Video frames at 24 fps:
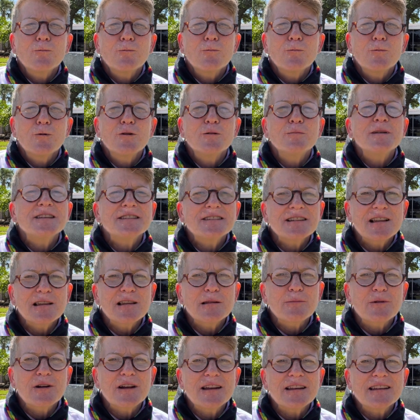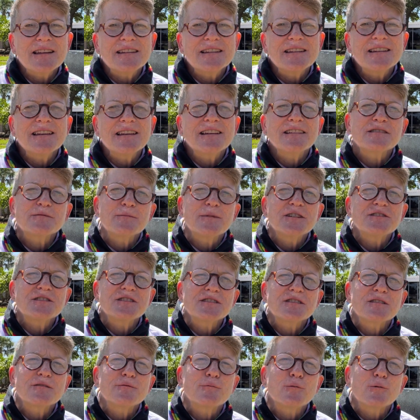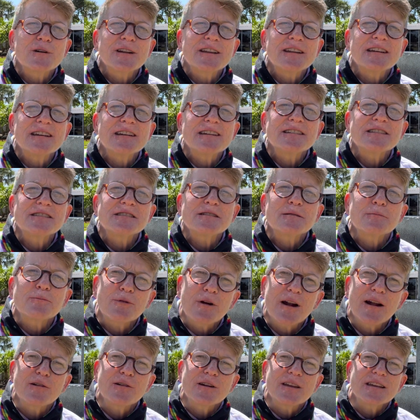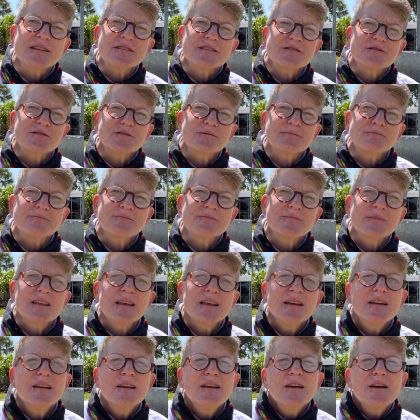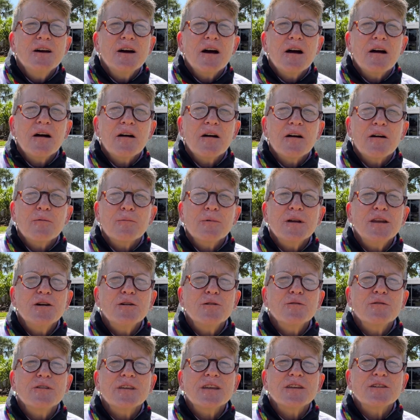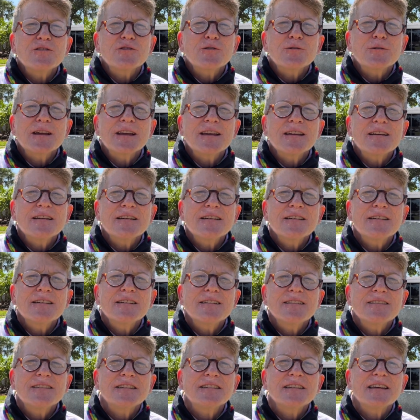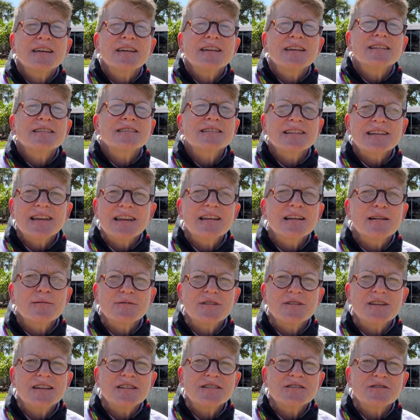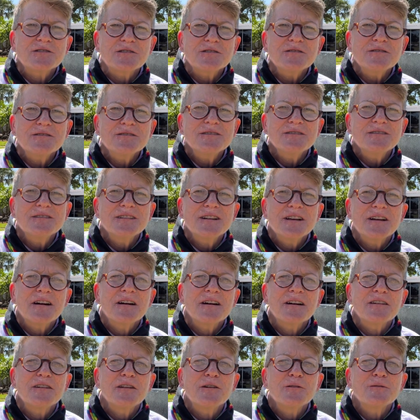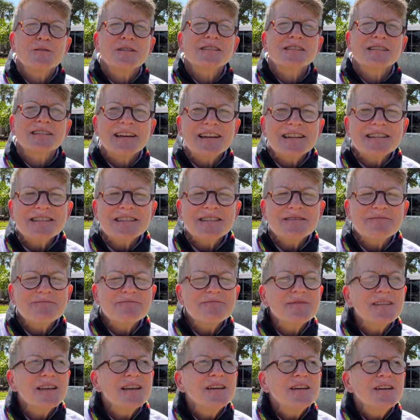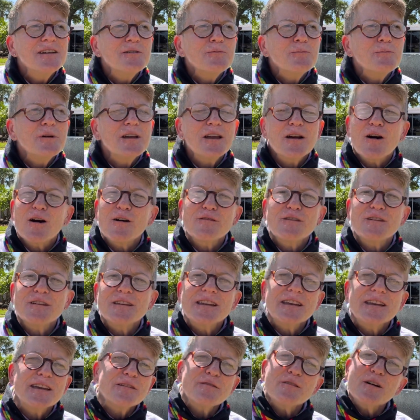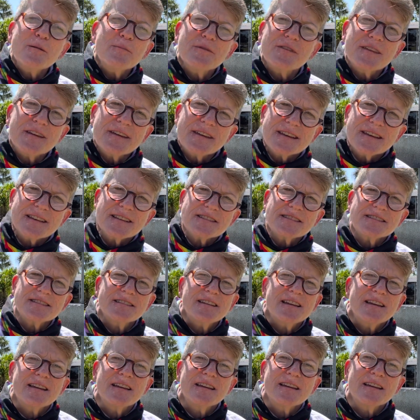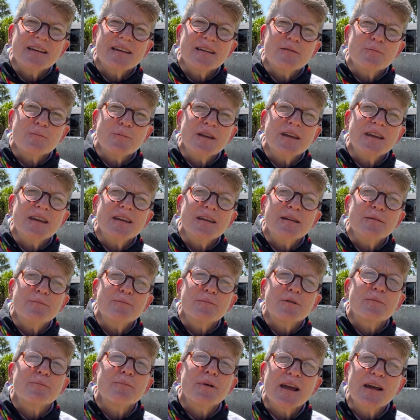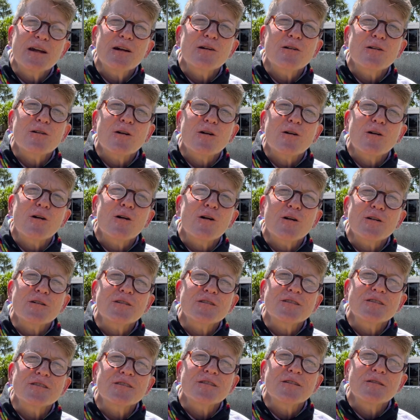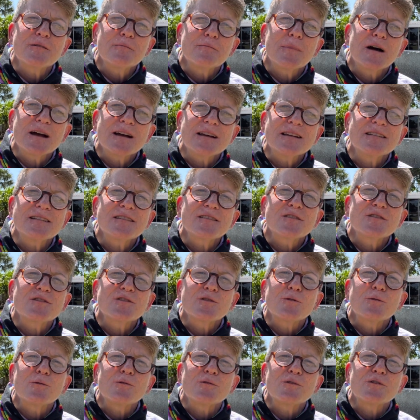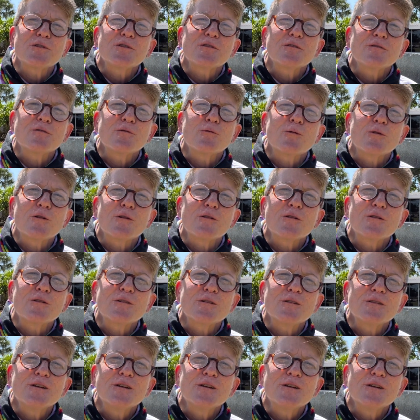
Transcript: could be celebrated as much as the 40 days prior to Easter. Uh, we know that during the days leading up to Easter, uh, known as Lent, we often give up things and we prepare our hearts, minds, and souls for